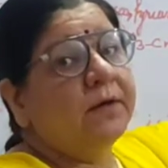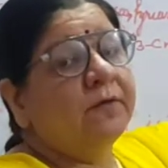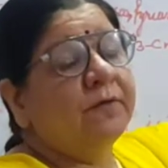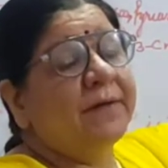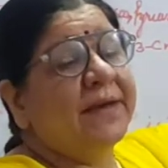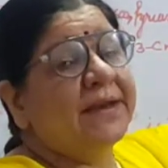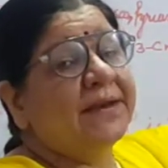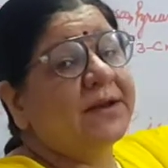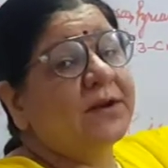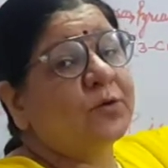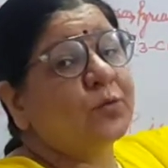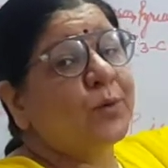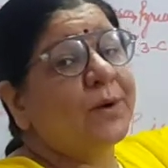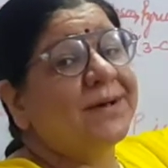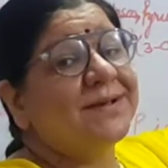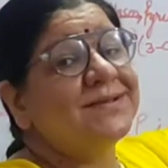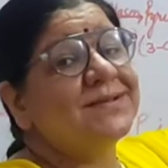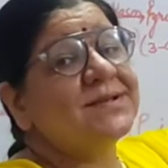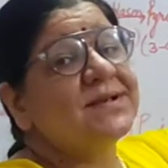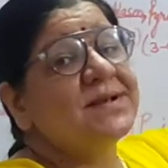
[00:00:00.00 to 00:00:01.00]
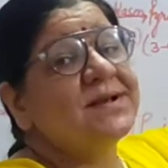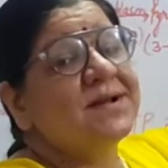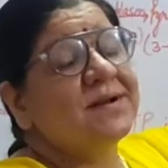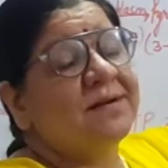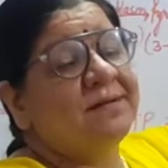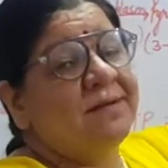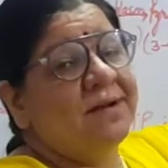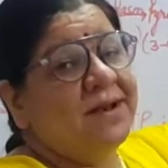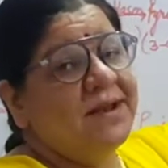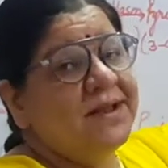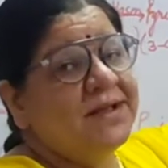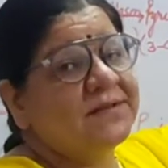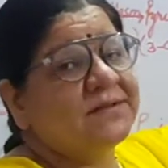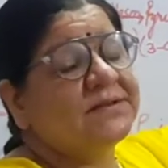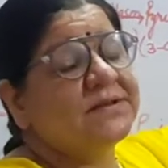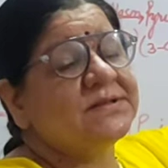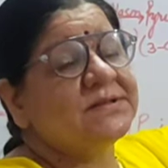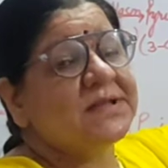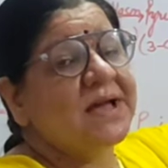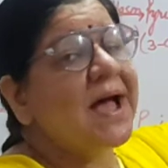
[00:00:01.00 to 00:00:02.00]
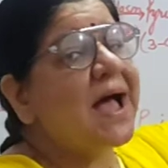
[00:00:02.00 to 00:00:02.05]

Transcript: When it was released in the